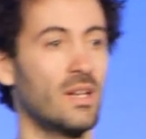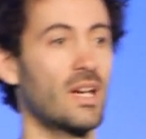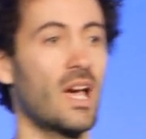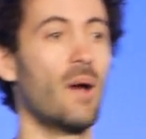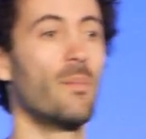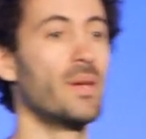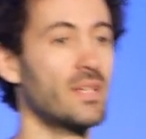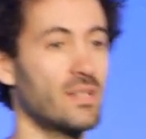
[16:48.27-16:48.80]

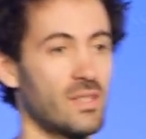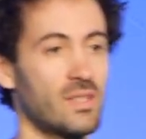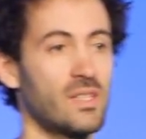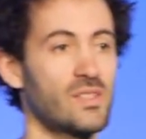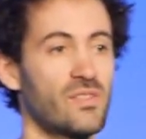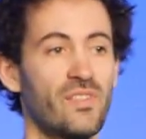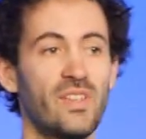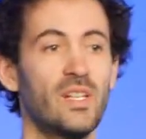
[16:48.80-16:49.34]
coming to
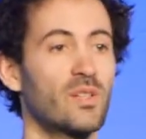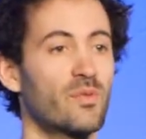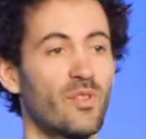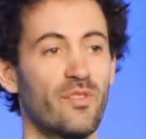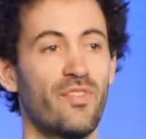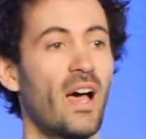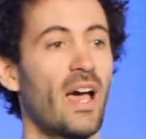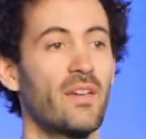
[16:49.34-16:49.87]
this field
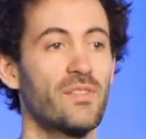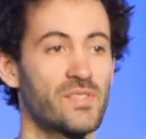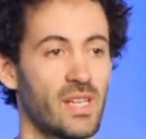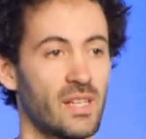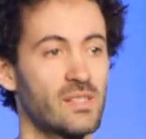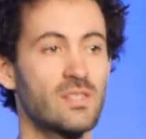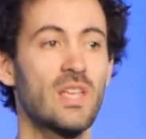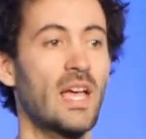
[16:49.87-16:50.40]
for five,
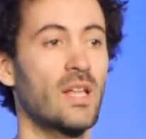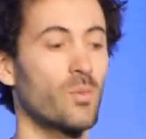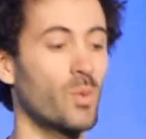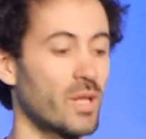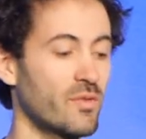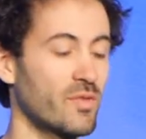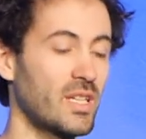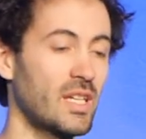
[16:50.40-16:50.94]
six, ten,
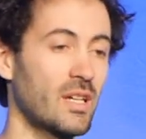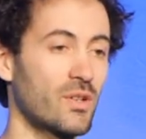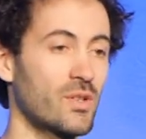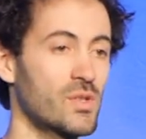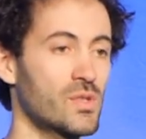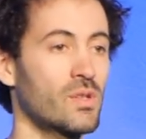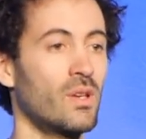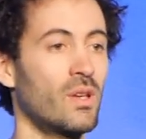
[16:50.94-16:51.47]
whatever
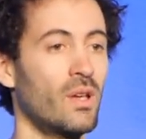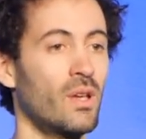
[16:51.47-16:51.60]
years,